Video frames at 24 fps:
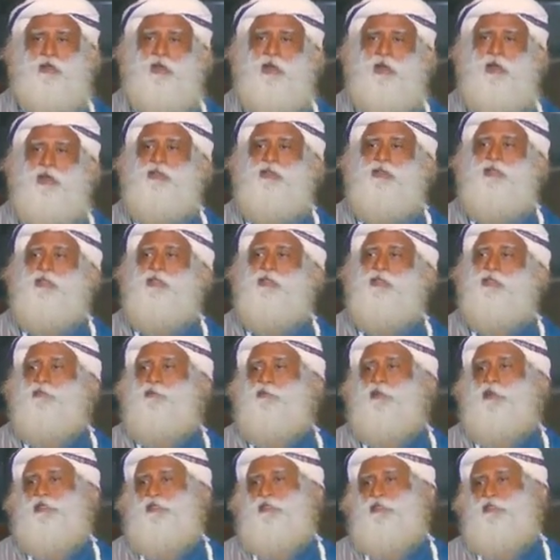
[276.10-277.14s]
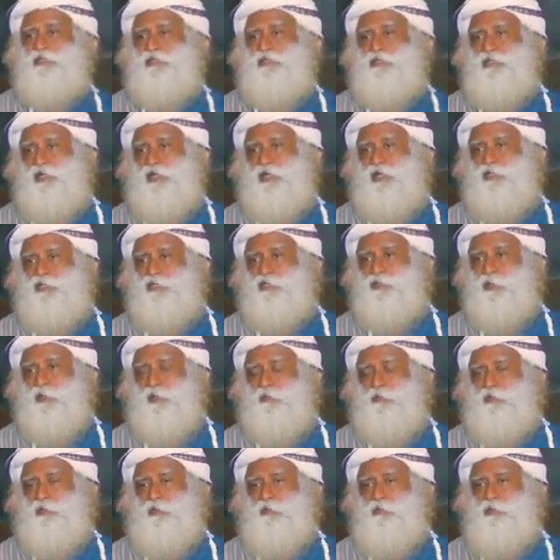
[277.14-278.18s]
I think it's best it's arranged by
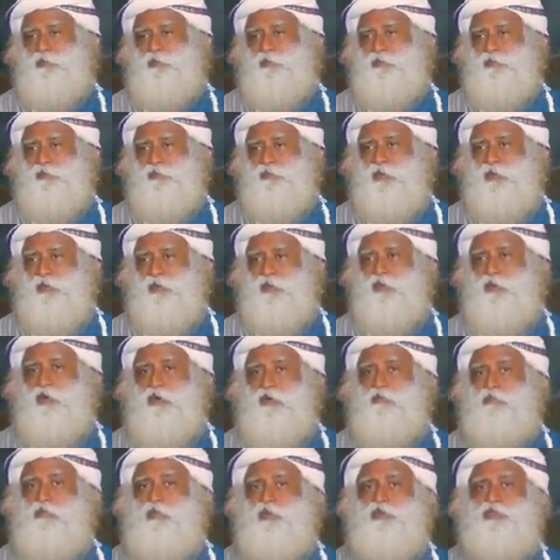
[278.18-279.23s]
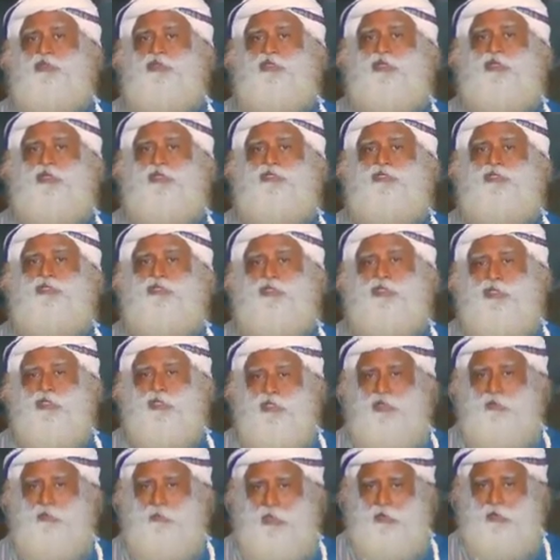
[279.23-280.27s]
people who are most
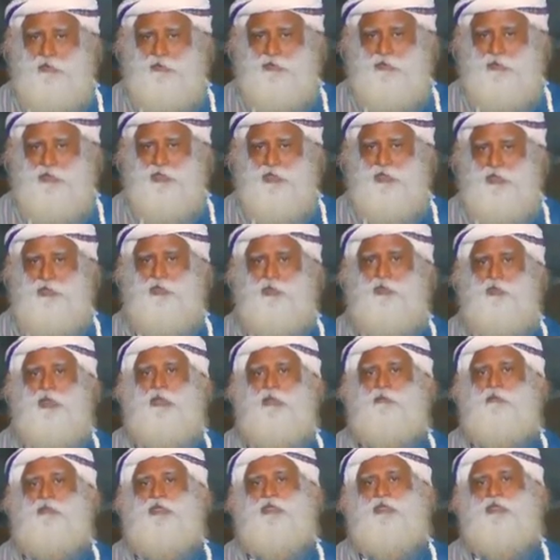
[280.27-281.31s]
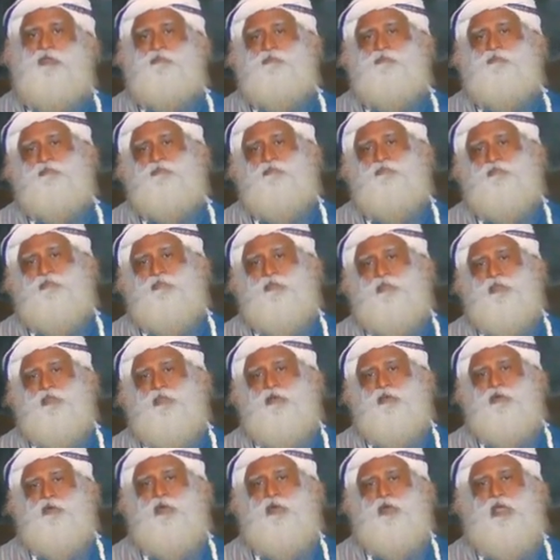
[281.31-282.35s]
concerned about your well-being,
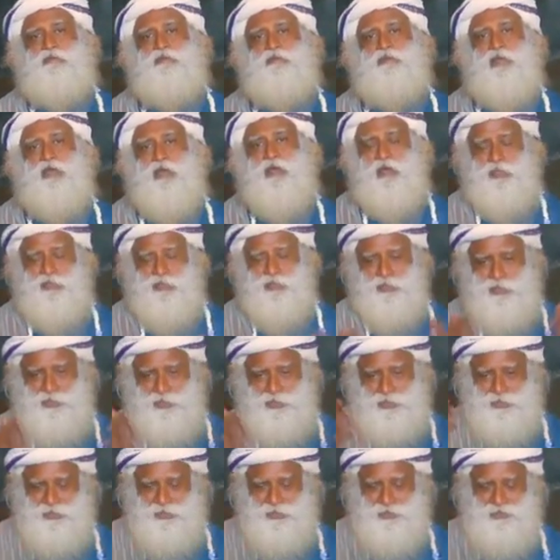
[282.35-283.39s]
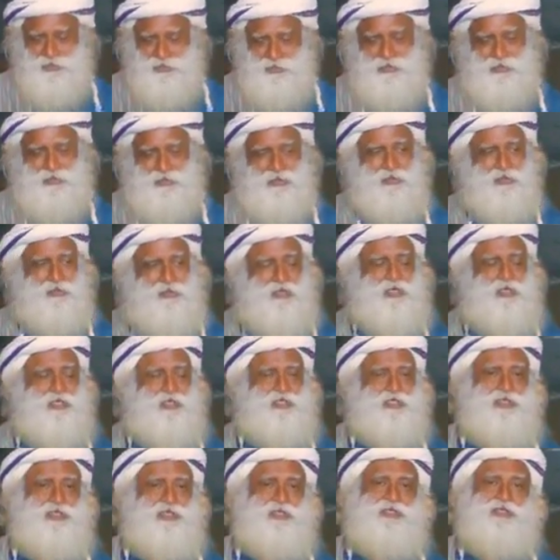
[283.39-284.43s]
who have a larger
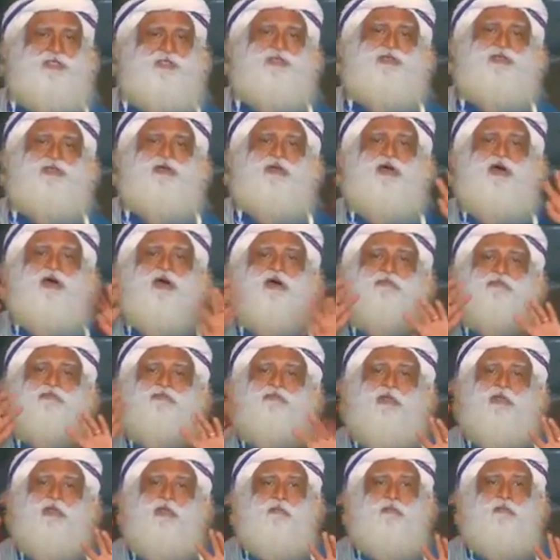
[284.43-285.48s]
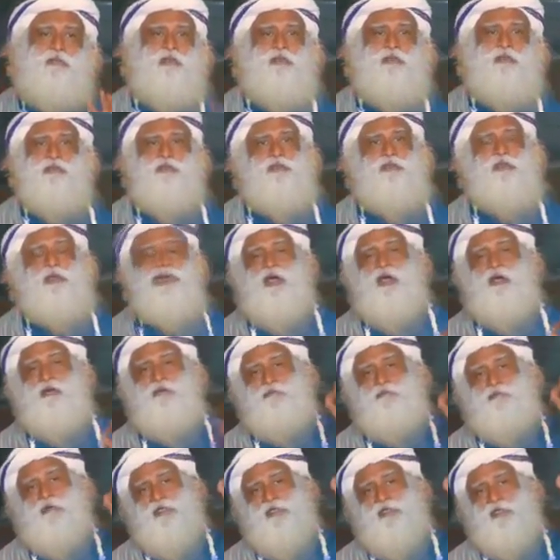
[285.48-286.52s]
reach of… because you can't
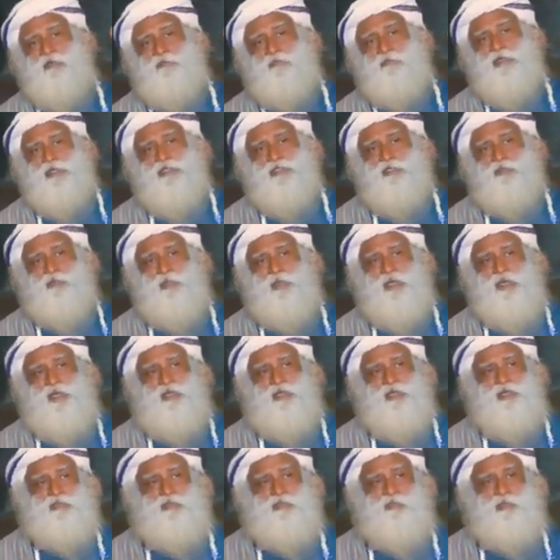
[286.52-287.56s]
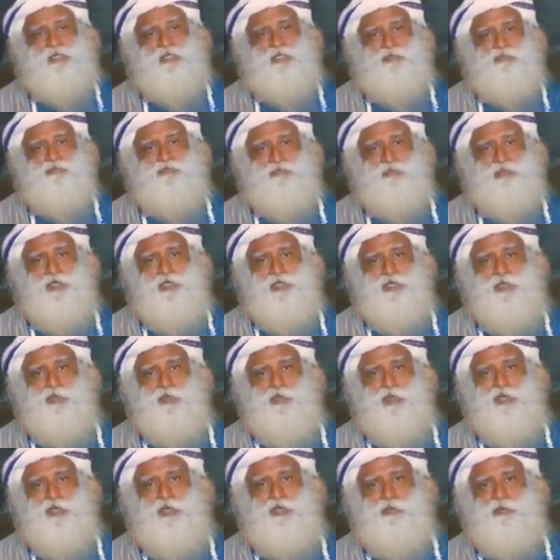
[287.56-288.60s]
find the best man or the best woman in the
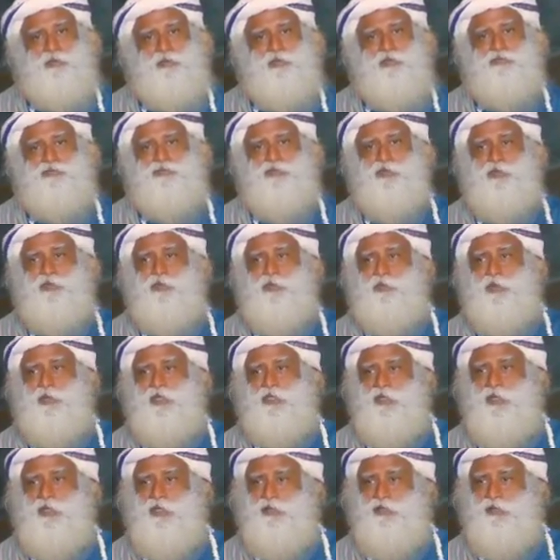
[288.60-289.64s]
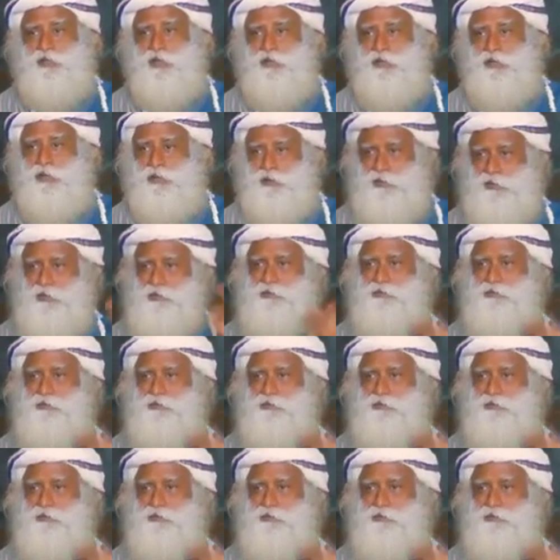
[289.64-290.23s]
world because we don't know where the hell they are.